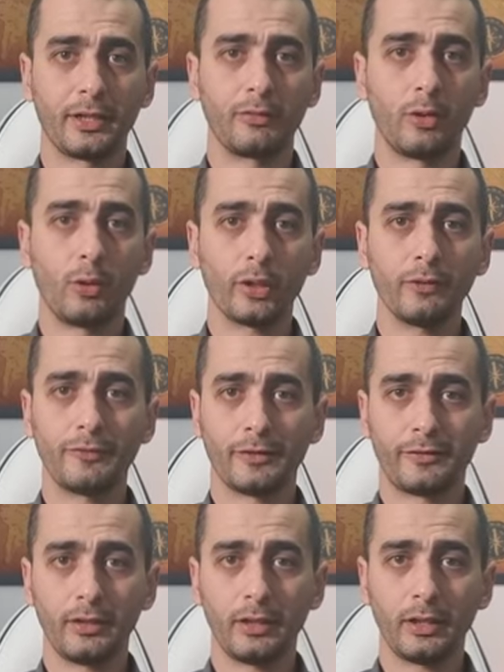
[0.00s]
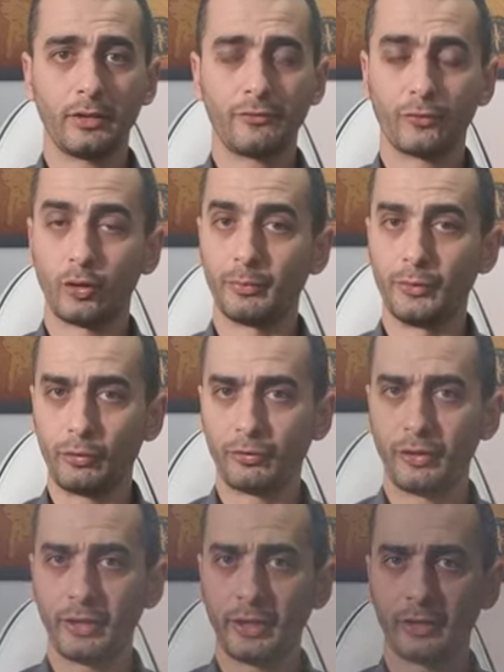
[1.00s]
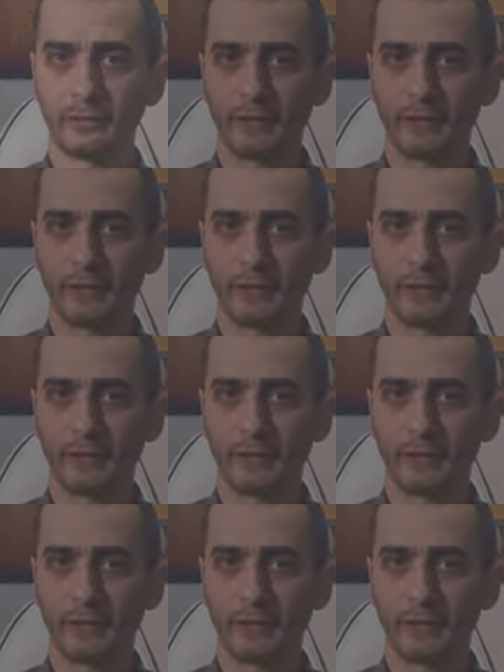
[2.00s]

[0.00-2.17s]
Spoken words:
their oil facilities from Ukrainian